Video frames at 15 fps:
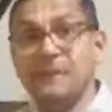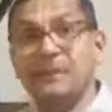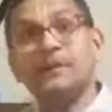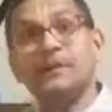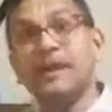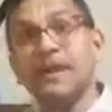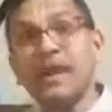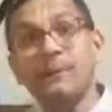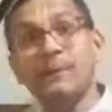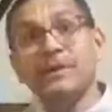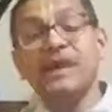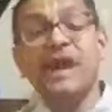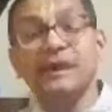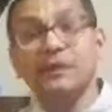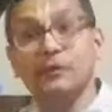but he became an
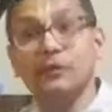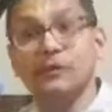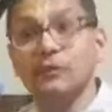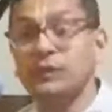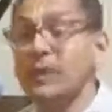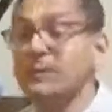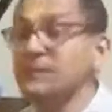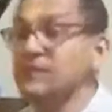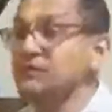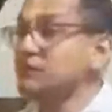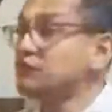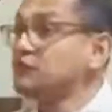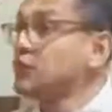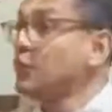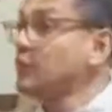animal. But that means
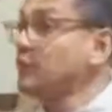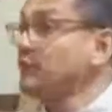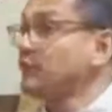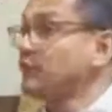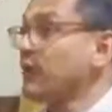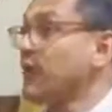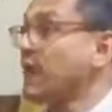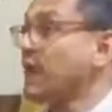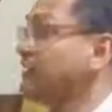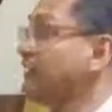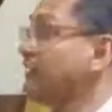he's totally forgotten